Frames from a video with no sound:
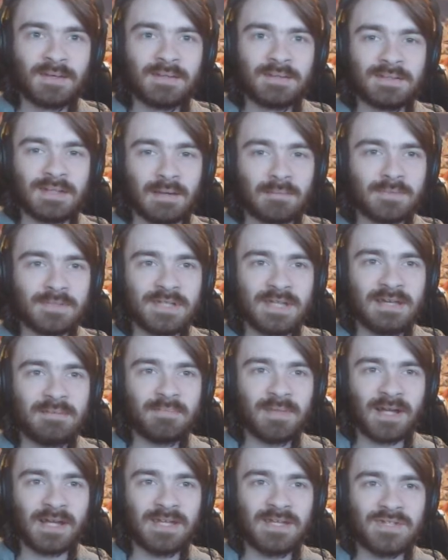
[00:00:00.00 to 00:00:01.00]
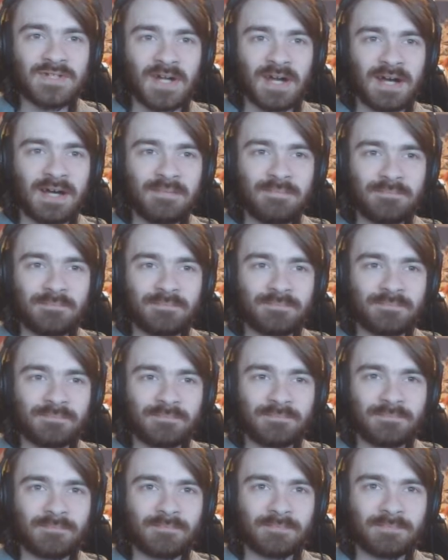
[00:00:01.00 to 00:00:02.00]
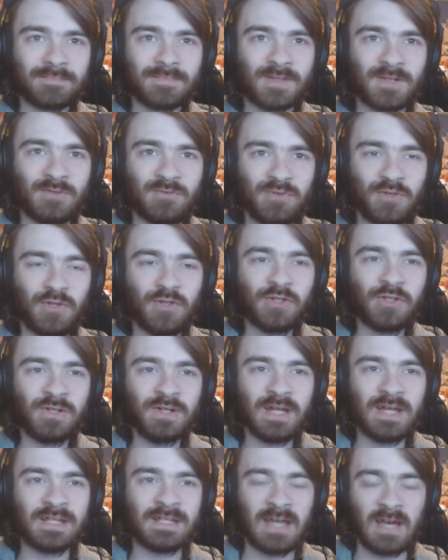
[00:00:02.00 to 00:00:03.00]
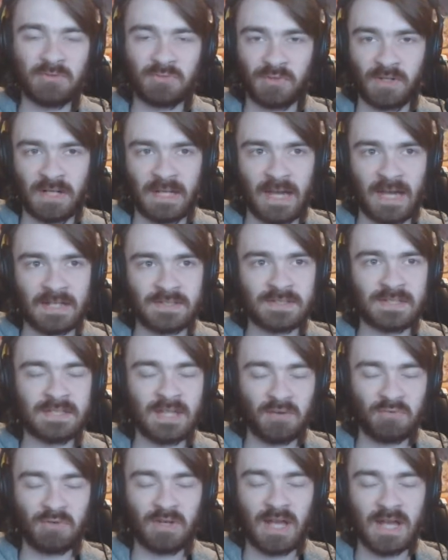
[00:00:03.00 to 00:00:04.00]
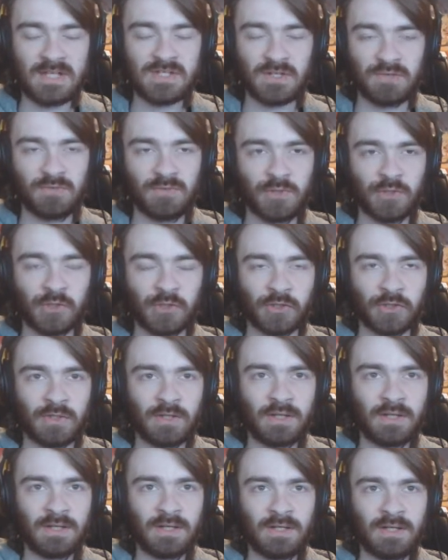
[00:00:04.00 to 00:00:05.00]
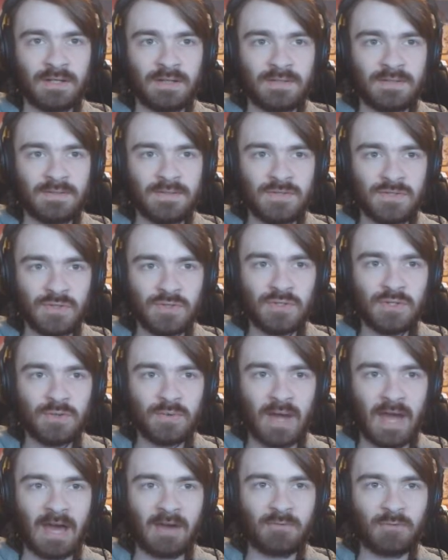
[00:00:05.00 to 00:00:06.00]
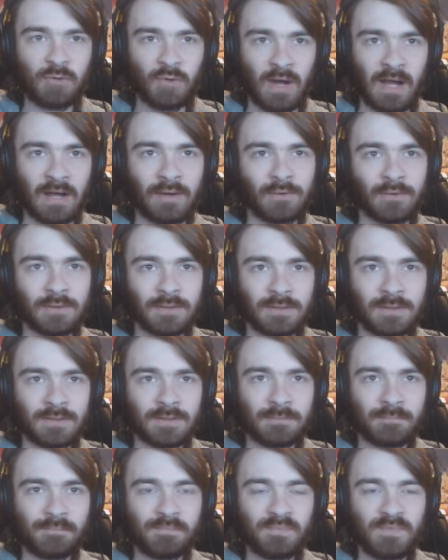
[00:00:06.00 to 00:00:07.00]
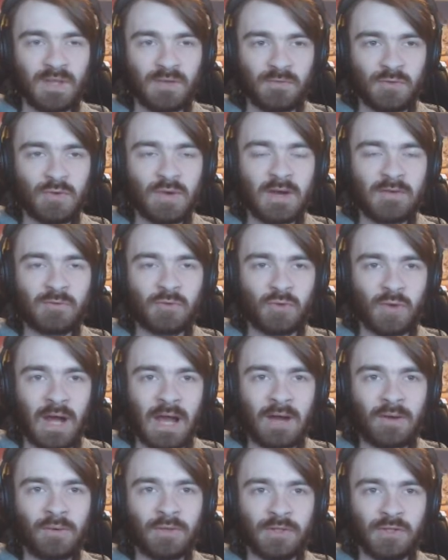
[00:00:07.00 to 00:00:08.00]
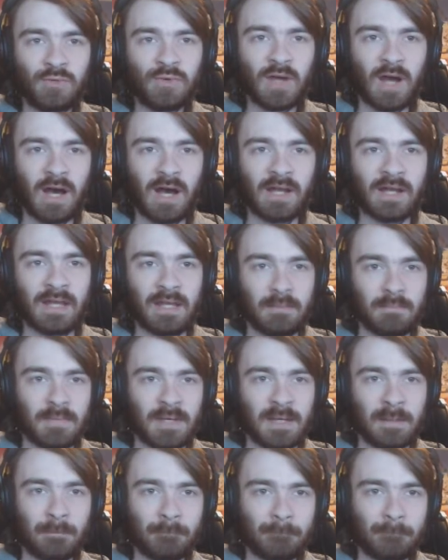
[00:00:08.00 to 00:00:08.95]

Double Team Lucky Chant. Confusion, it definitely has. It definitely has Confusion. Do you have Growl? If you have Growl, you can't hit me.